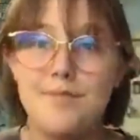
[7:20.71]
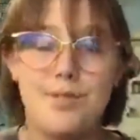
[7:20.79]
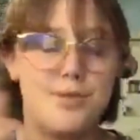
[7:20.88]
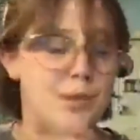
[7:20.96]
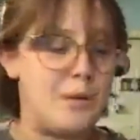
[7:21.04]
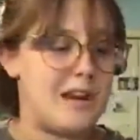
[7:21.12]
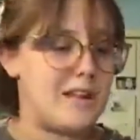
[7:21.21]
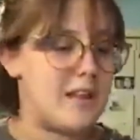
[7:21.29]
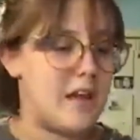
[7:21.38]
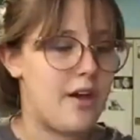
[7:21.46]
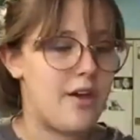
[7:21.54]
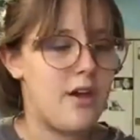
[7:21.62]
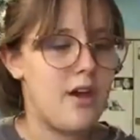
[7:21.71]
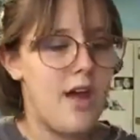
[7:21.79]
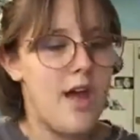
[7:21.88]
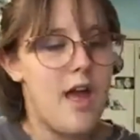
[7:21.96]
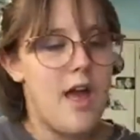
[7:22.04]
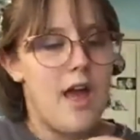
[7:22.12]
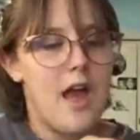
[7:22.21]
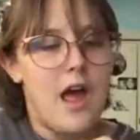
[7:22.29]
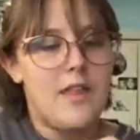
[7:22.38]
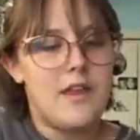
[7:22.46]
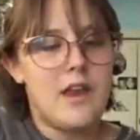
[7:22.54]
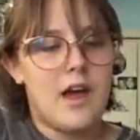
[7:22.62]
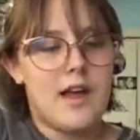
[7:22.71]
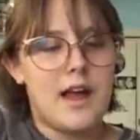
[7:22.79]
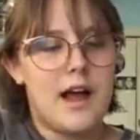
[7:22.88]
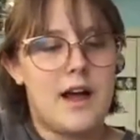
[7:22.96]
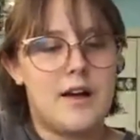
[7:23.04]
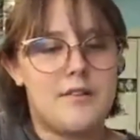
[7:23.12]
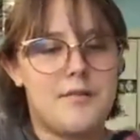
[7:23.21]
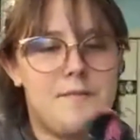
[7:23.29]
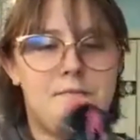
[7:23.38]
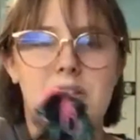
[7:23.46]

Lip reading: threw it in there. And then I have